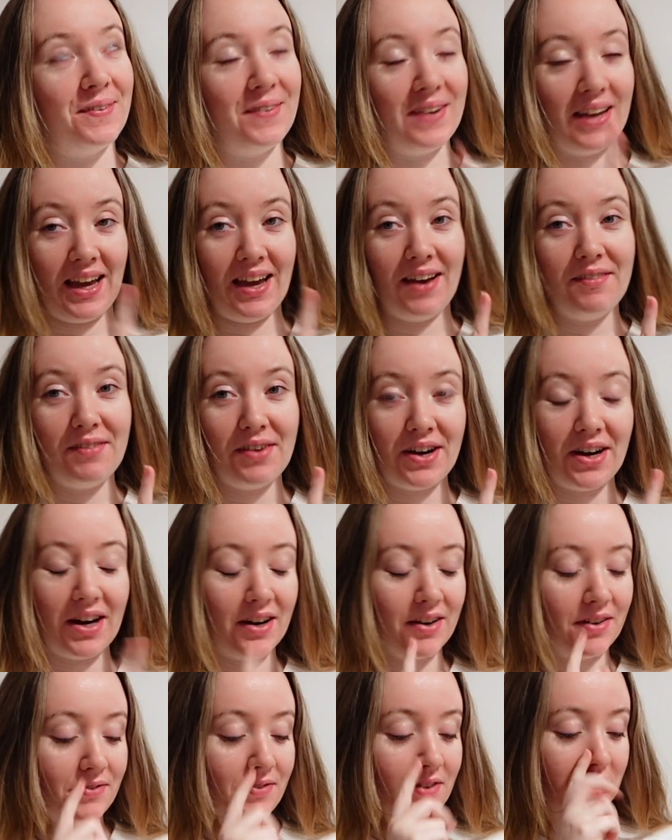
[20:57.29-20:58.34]
we have our
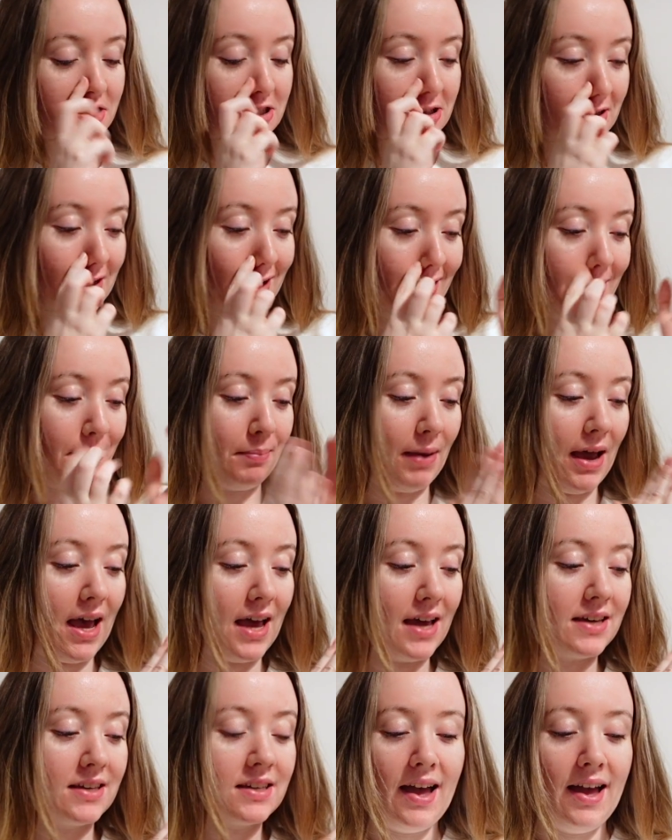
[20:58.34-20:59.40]
artificial light
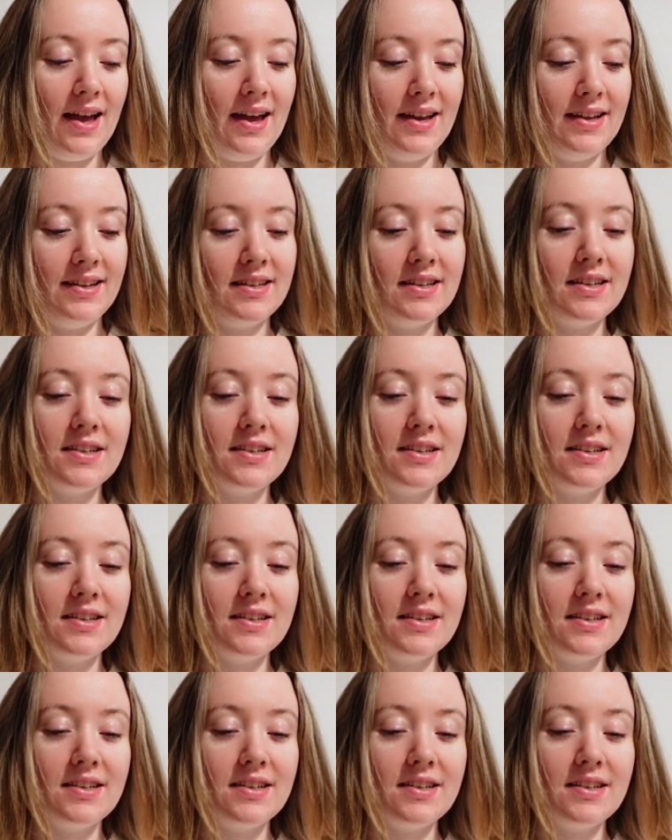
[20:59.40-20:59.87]
back. And